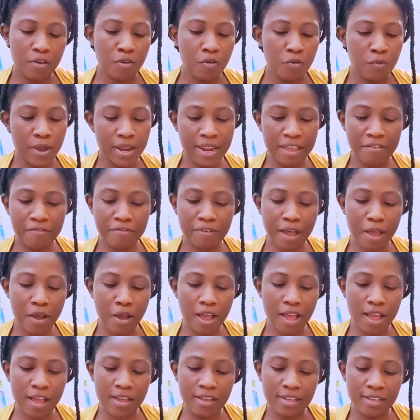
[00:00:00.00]

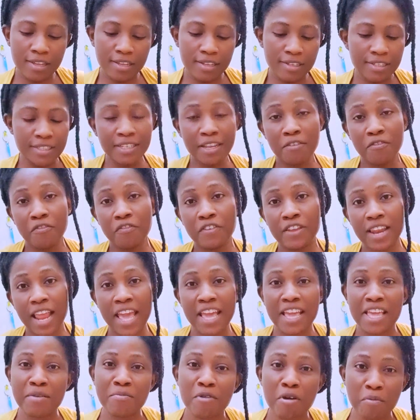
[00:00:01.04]
Whenever they feel
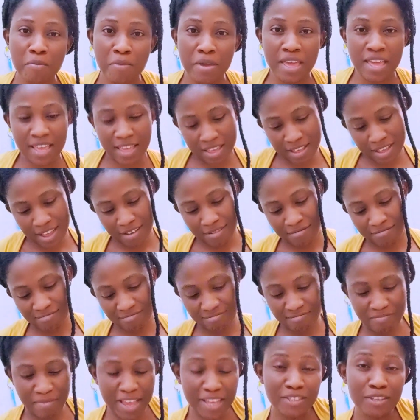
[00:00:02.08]
like, mommy,
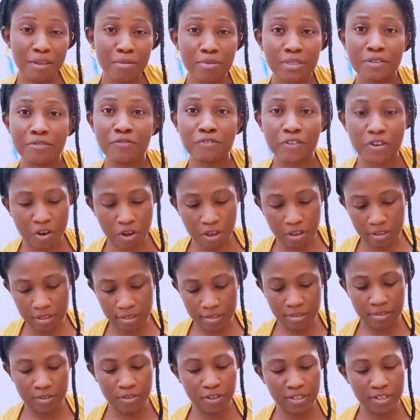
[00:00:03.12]
make something for us.